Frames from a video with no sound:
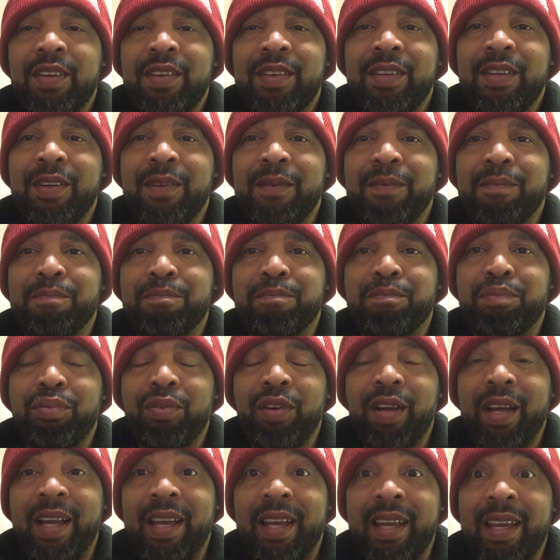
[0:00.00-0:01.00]
your
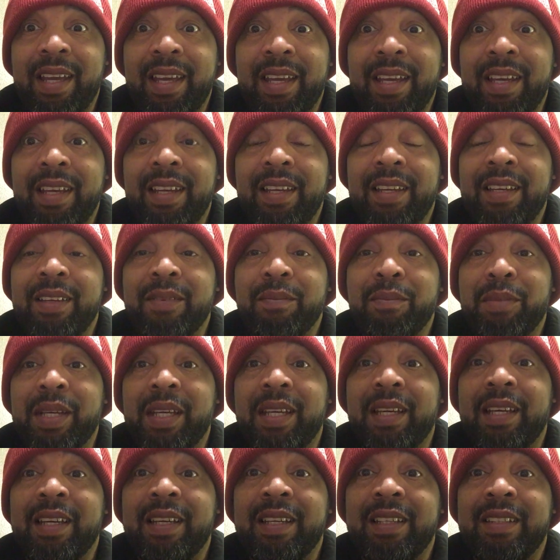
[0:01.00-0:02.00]
brain
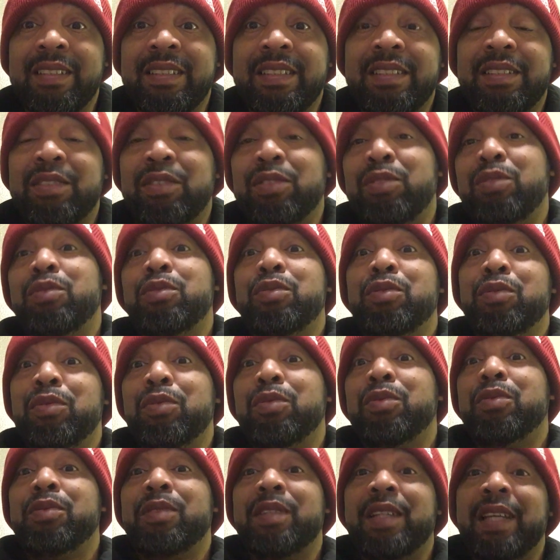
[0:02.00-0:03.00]
begins to
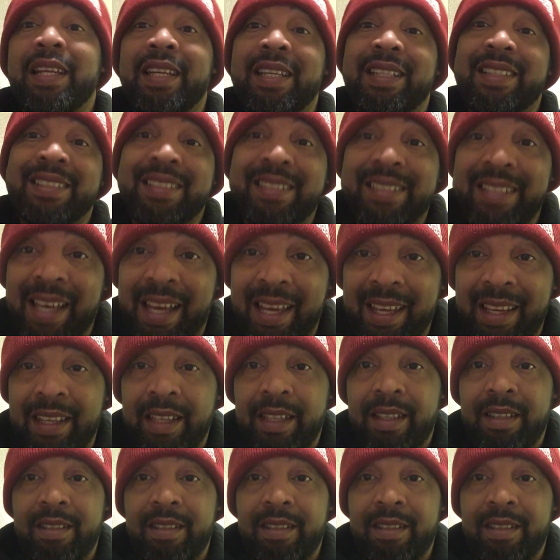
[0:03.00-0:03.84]
get excited